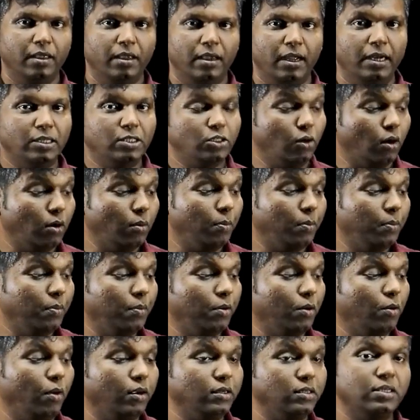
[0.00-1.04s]
It's not
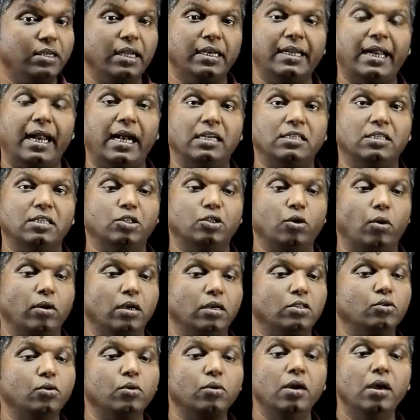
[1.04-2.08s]
going to get cancelled total.
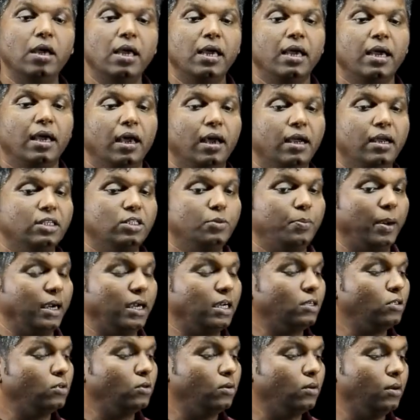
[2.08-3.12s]
So it's better
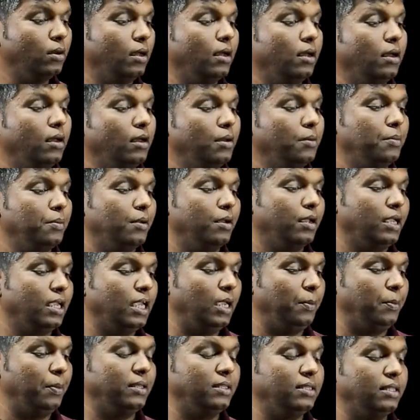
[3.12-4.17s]
to
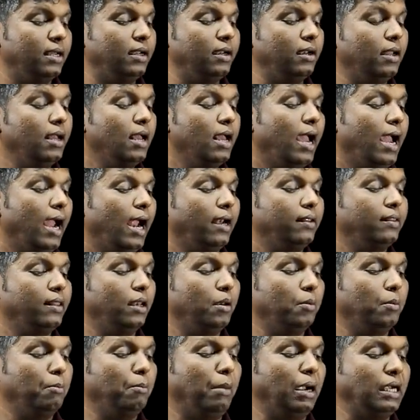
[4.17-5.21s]
keep it there and
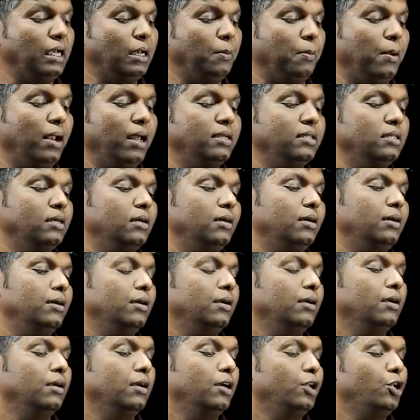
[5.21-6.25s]
then multiply the
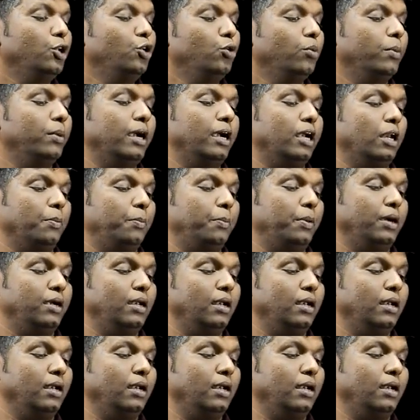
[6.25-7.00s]
numerator part.